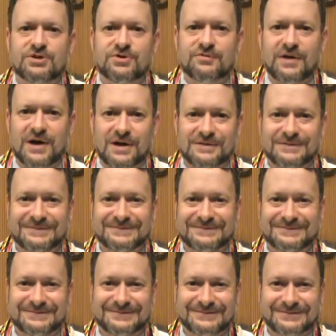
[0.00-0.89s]
Tovah.
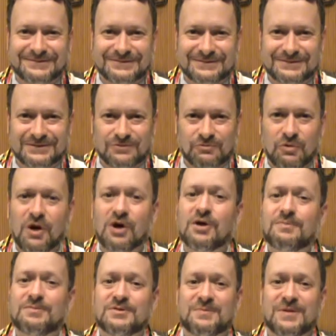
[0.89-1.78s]

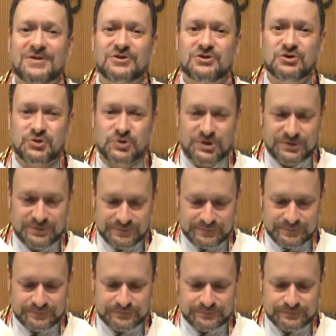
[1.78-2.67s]
Welcome to Beth Judah.
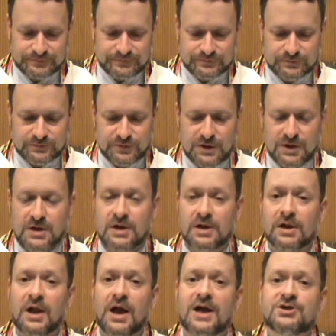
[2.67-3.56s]

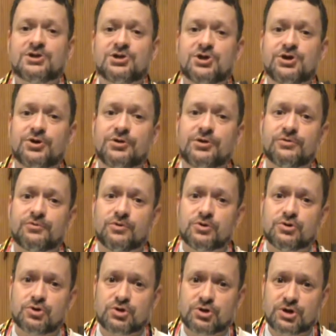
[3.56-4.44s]
Last year at
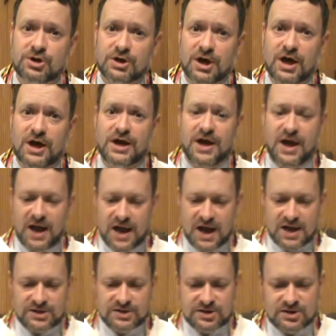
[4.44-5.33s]
Rosh Hashanah, I
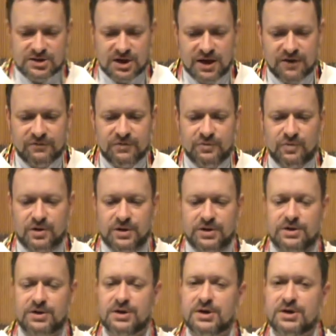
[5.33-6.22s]
asked
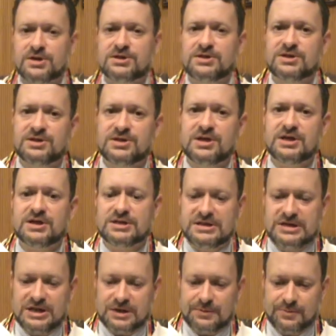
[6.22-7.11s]
everyone to dig
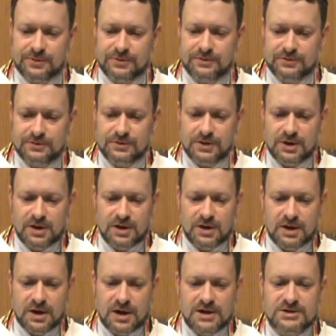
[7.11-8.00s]
deep
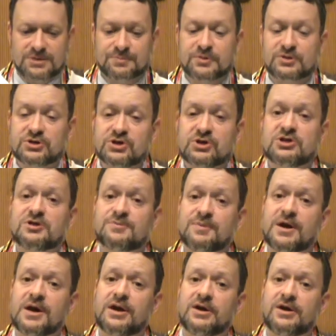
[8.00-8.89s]
and to
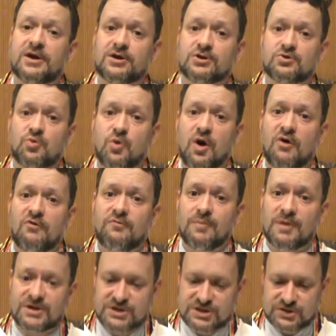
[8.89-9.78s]
participate in our
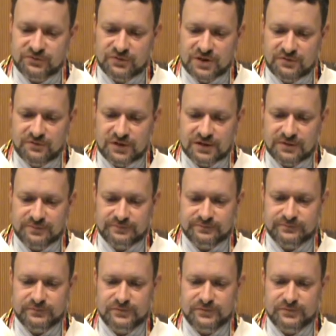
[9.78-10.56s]
12 months of giving.